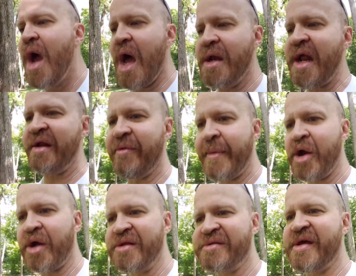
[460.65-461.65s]
a Native
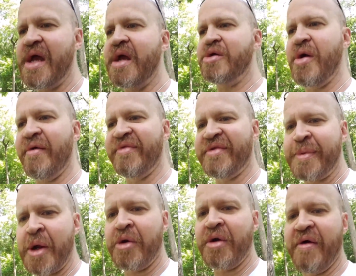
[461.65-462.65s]
American say you have the
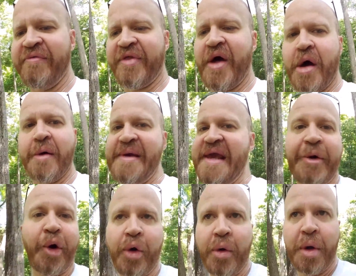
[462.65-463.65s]
spirit of the
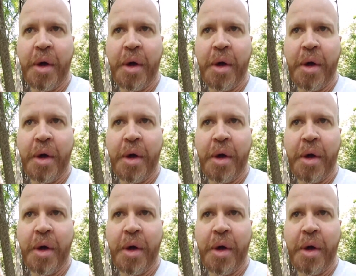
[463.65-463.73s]
eagle,